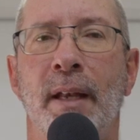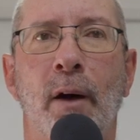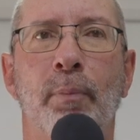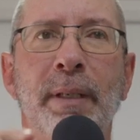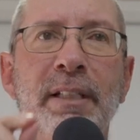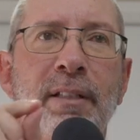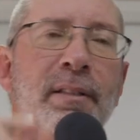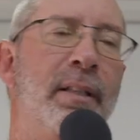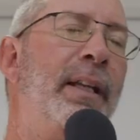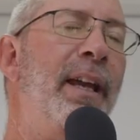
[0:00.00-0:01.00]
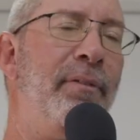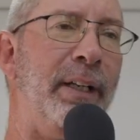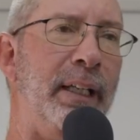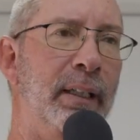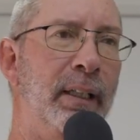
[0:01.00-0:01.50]
Now, please listen
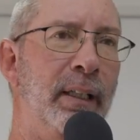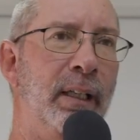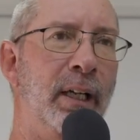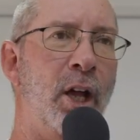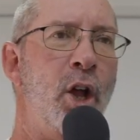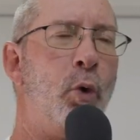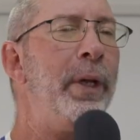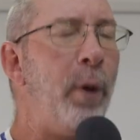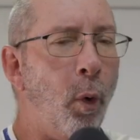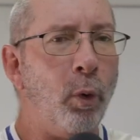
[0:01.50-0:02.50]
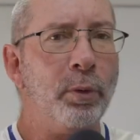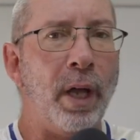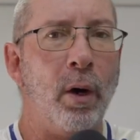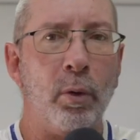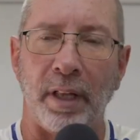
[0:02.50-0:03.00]
carefully. We all
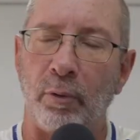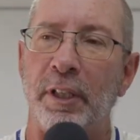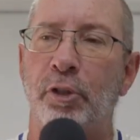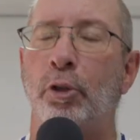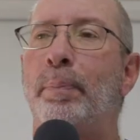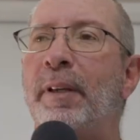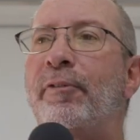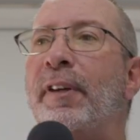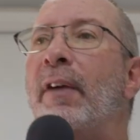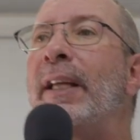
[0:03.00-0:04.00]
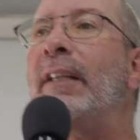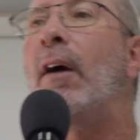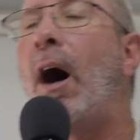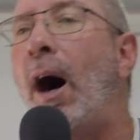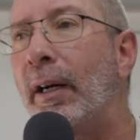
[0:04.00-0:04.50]
know that we should be fearing
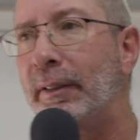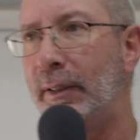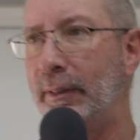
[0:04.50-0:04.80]
God.